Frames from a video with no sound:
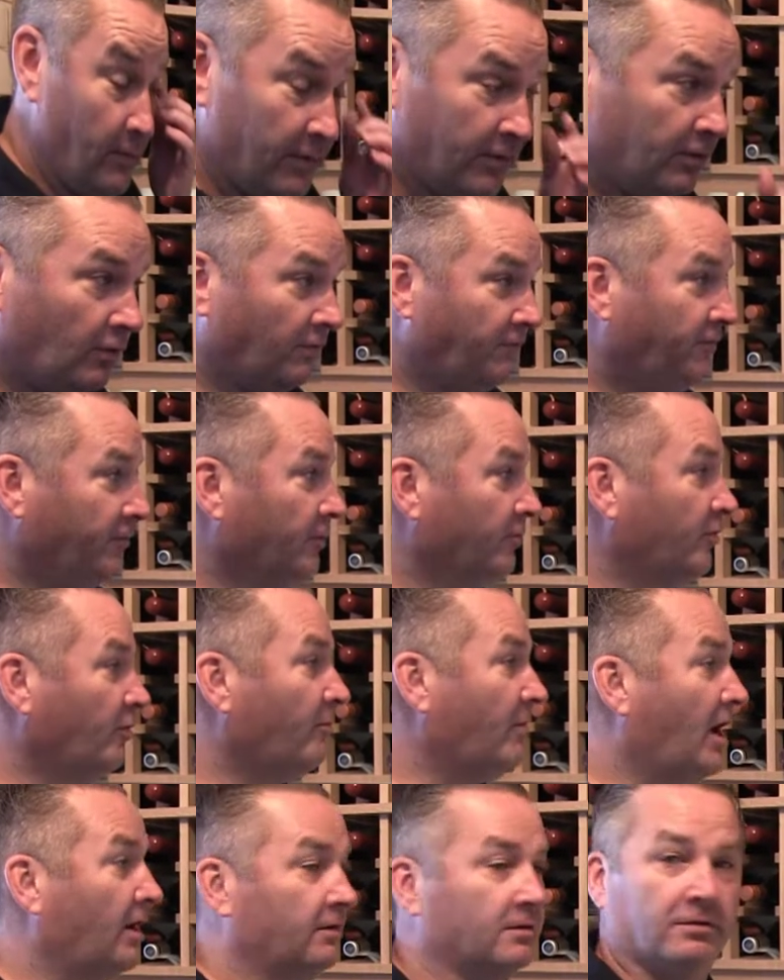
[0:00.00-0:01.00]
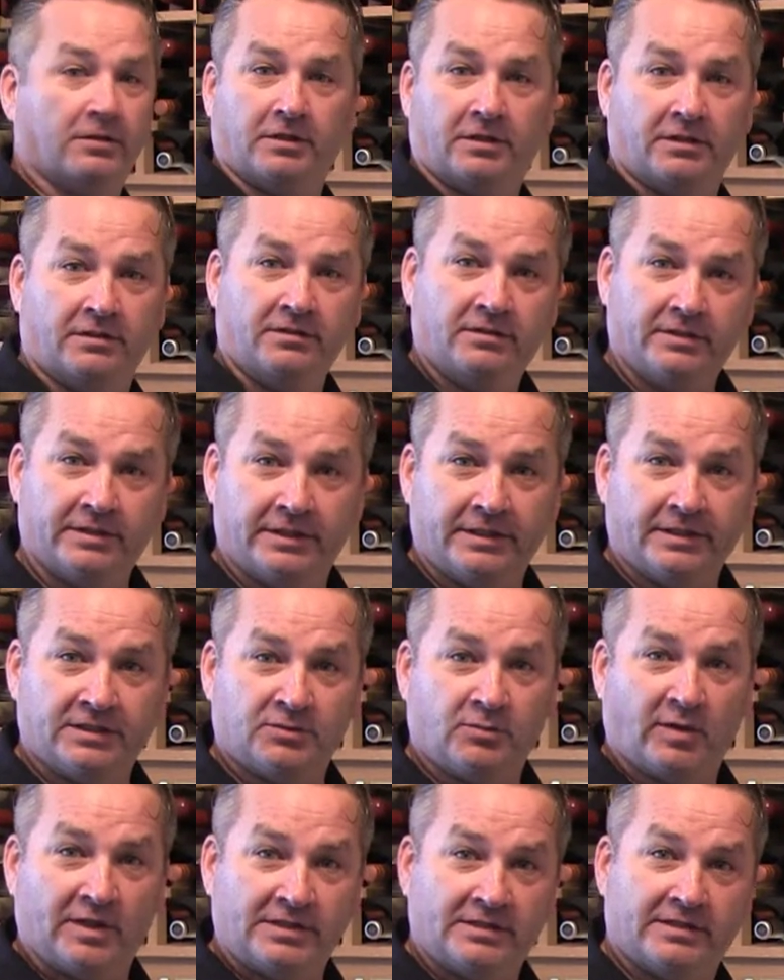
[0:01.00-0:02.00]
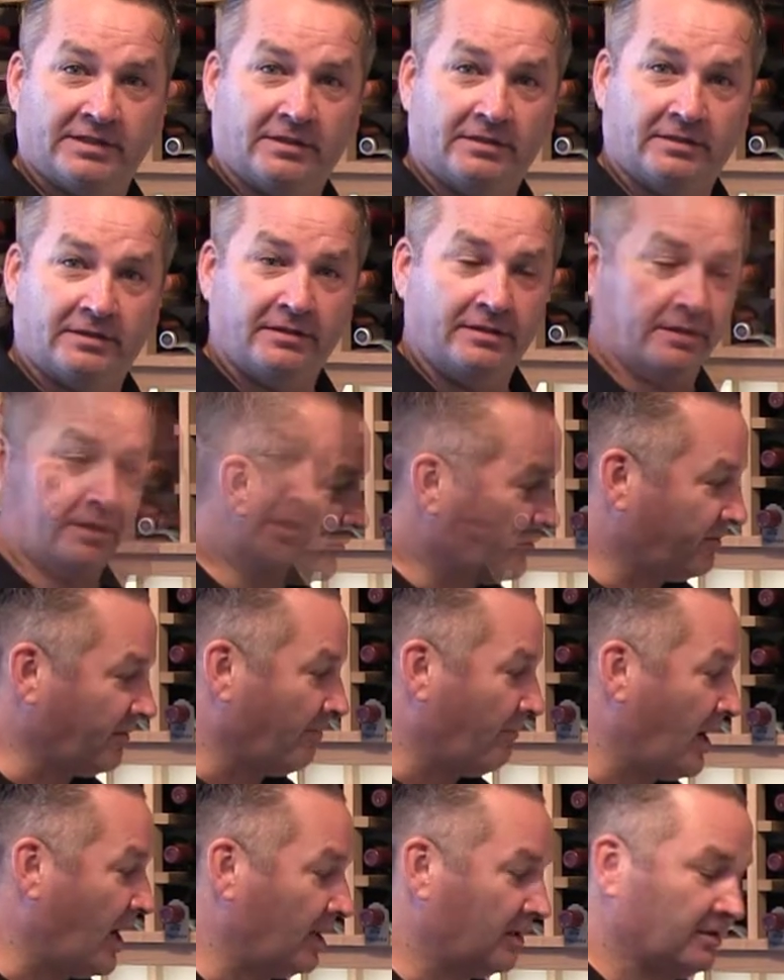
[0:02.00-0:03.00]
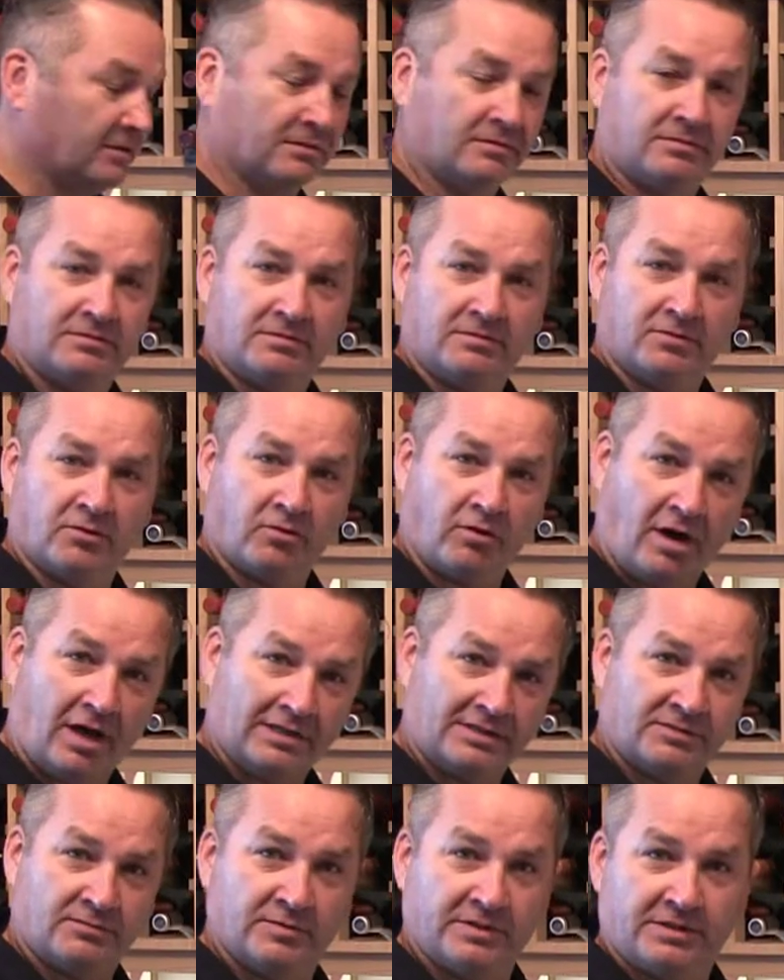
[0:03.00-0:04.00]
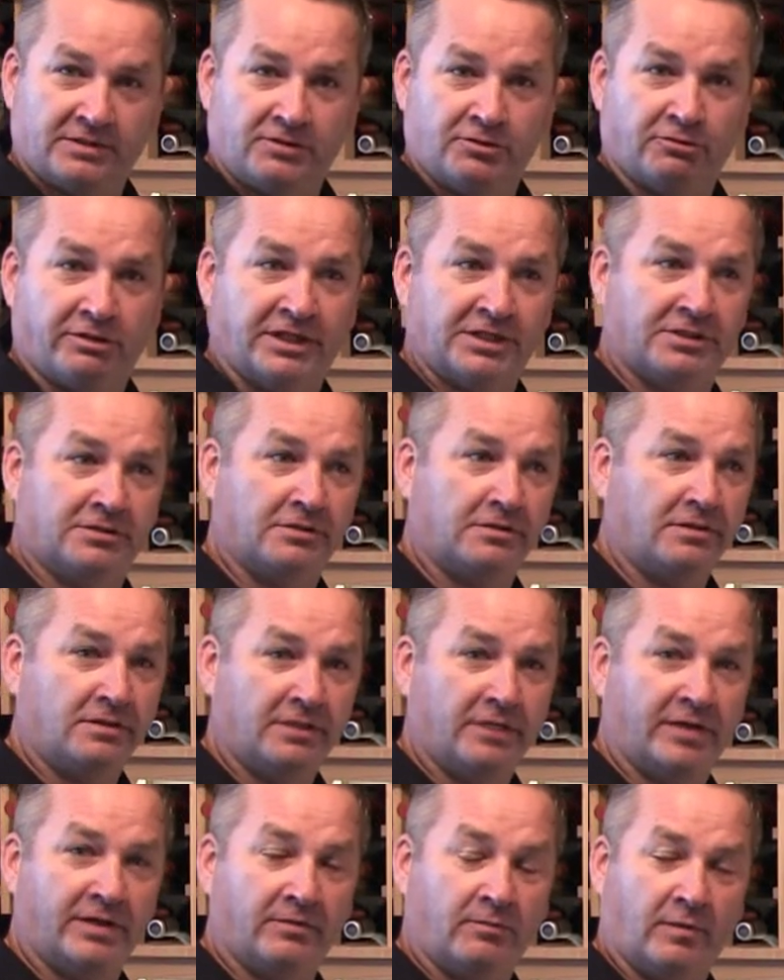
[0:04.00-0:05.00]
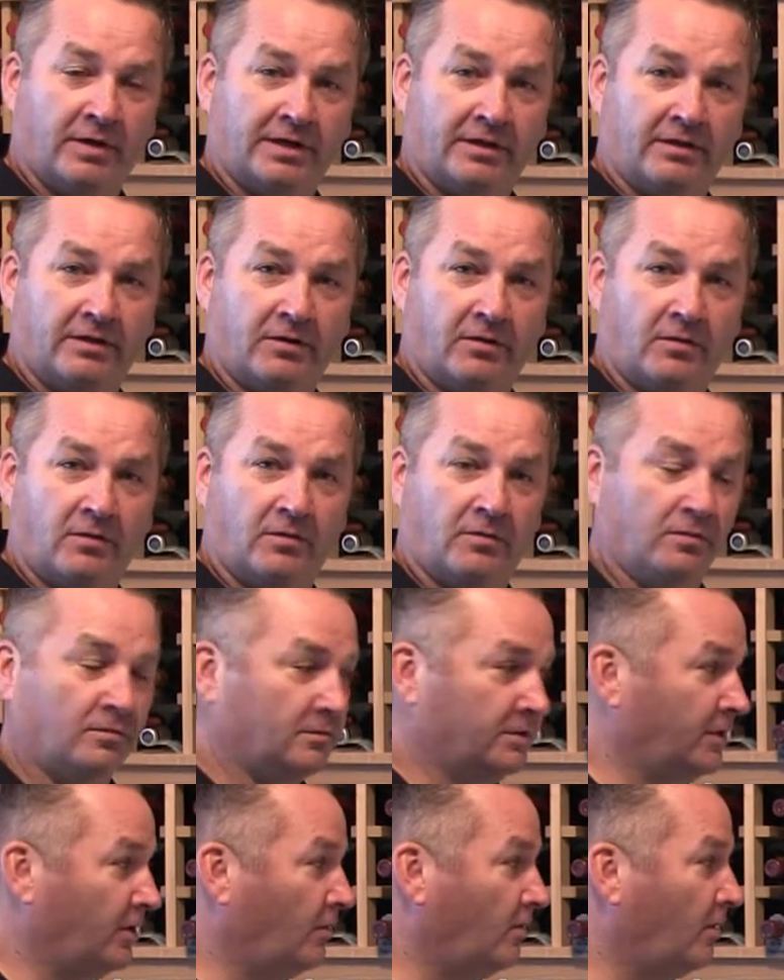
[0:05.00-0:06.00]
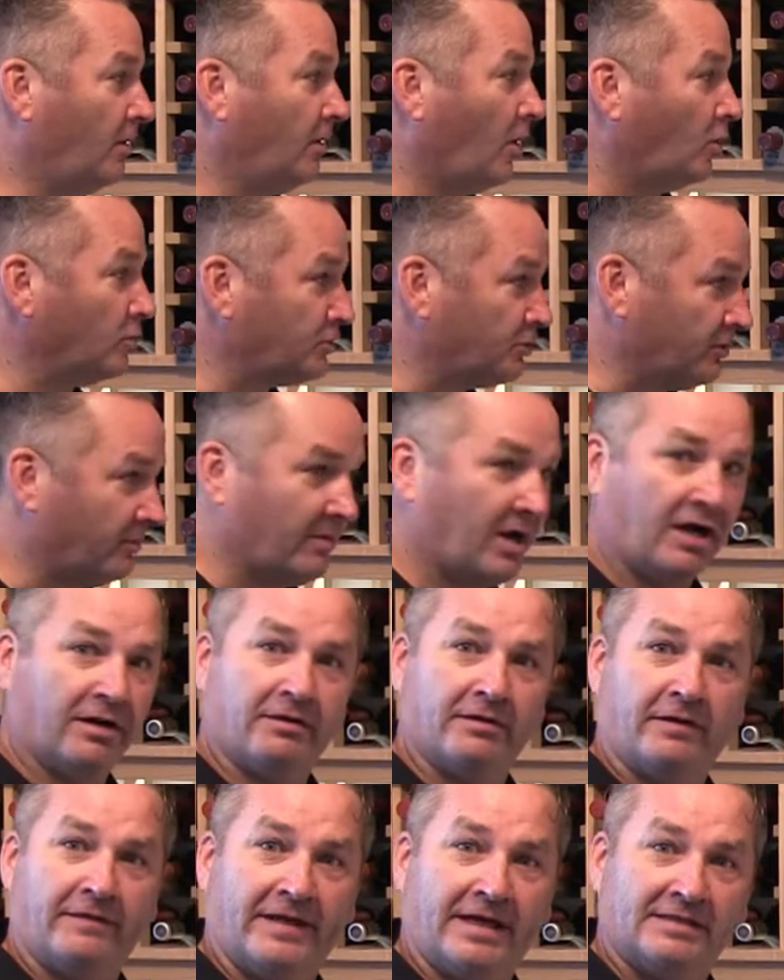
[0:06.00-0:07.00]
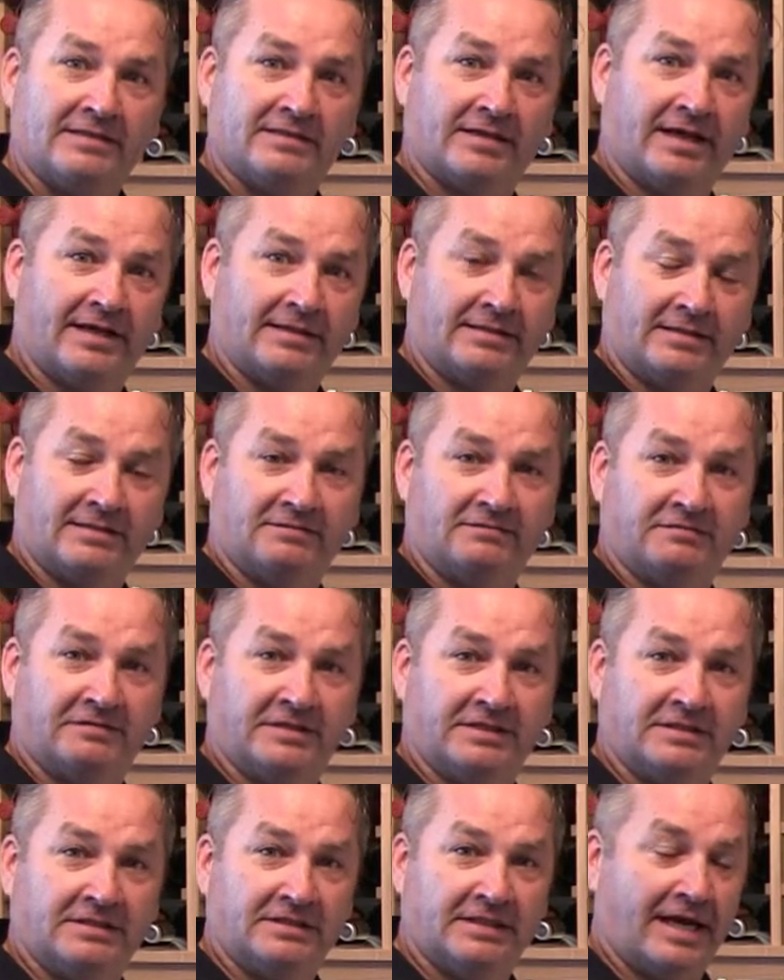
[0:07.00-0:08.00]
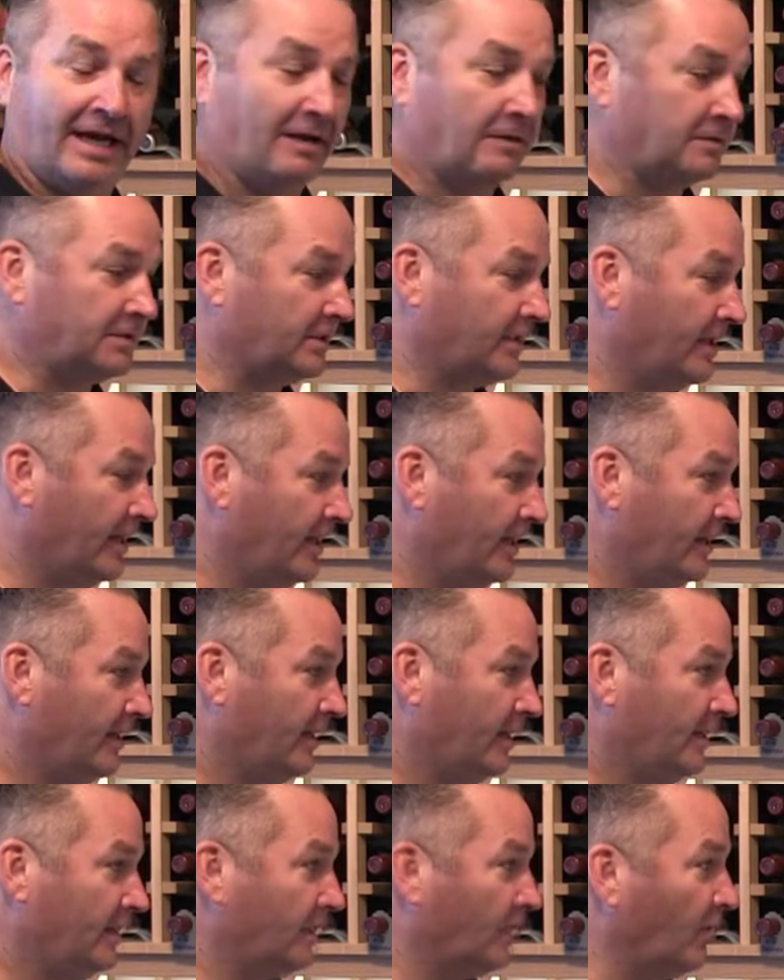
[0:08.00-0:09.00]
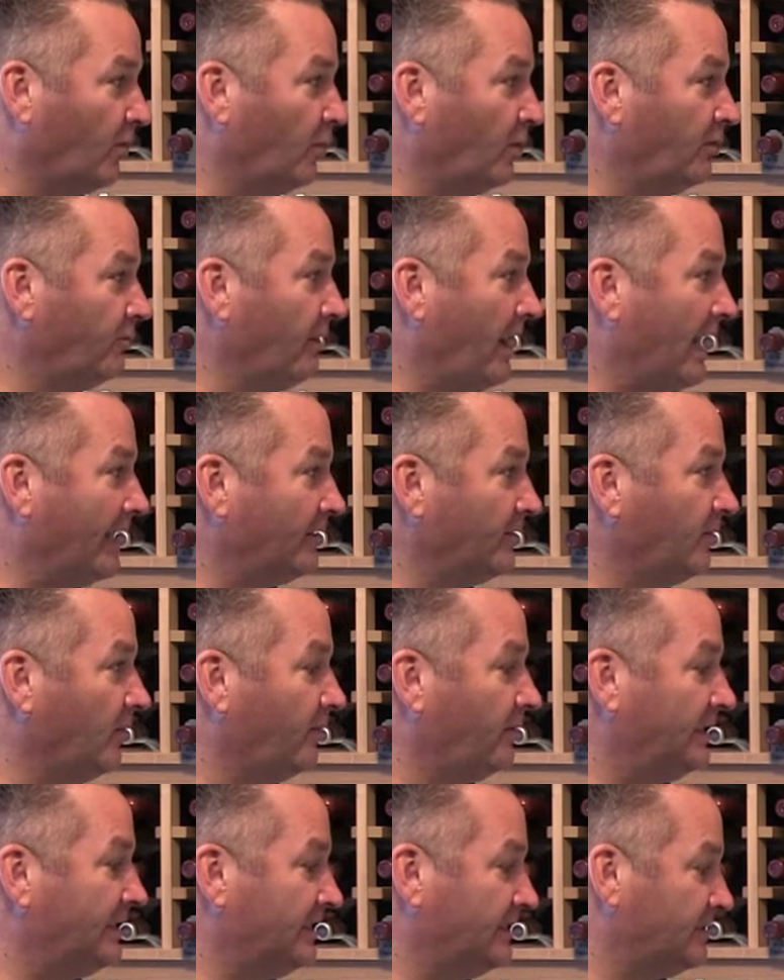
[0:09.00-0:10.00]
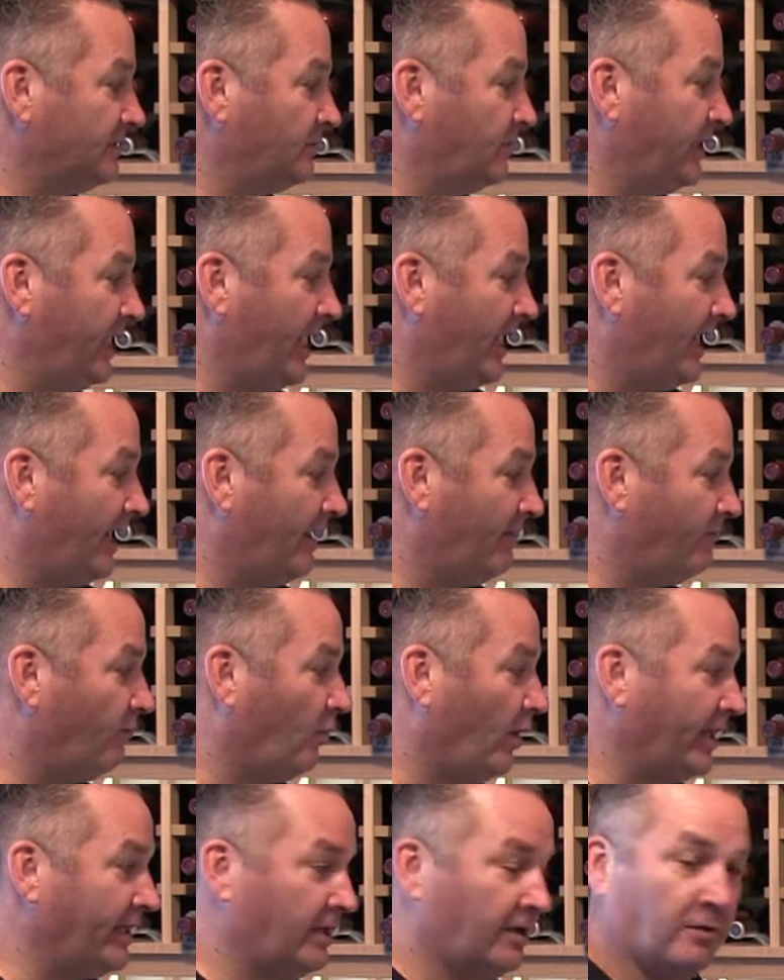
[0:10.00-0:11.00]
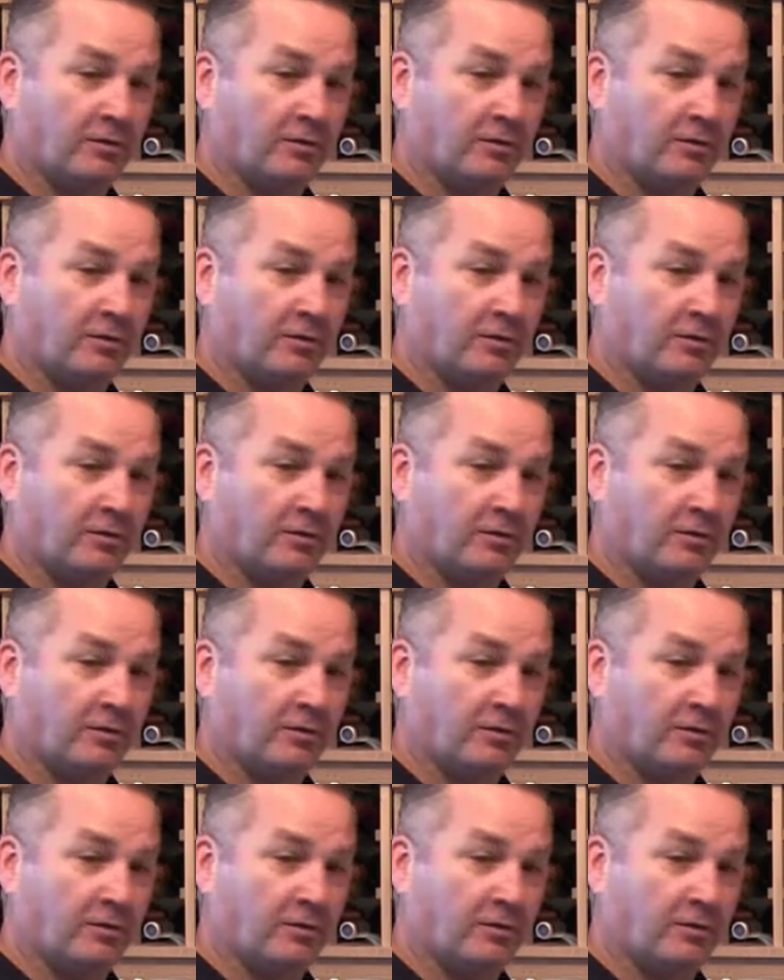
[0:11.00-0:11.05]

we were going for a real modern look in this wine cellar, sort of a modern cross with traditional. We didn't want to go, you know, ultra modern on that side. It doesn't fit into the house. So our wood racking, what we did is we have white